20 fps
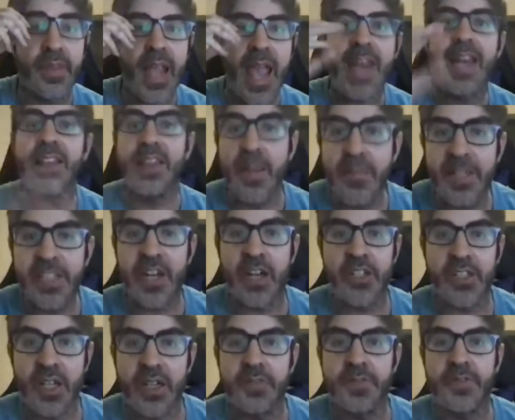And it limits
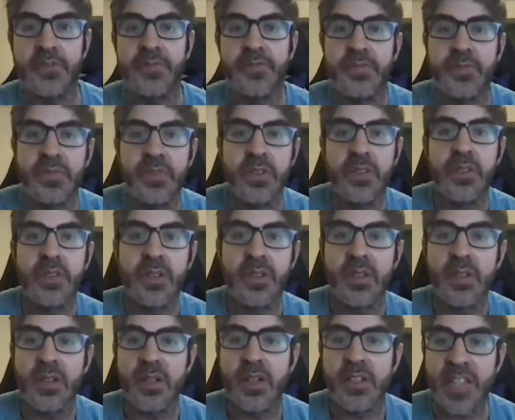ourselves.
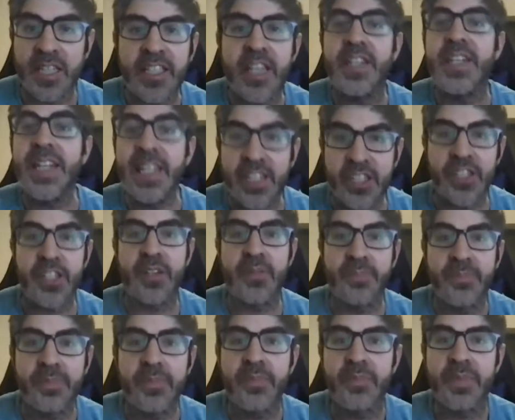Because that's a niche.
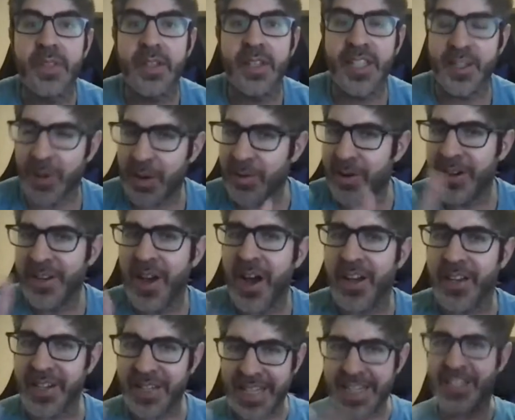Is that the right word? A
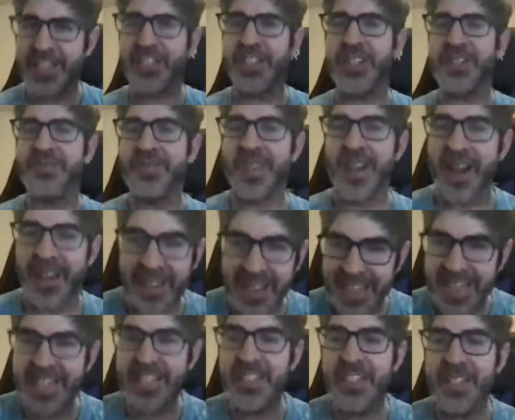niche? A
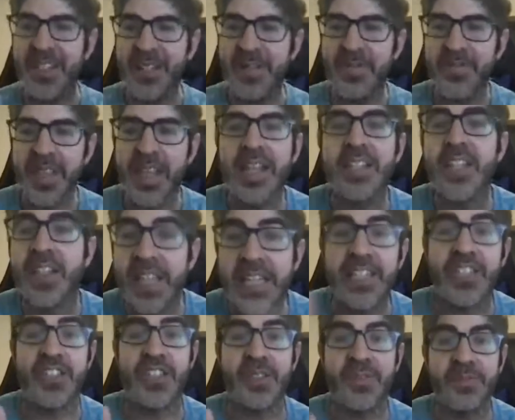niche? It's a
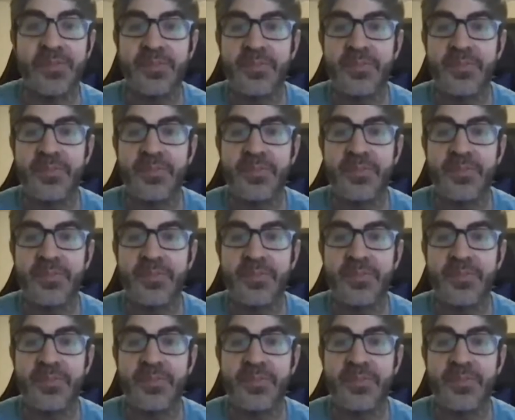niche.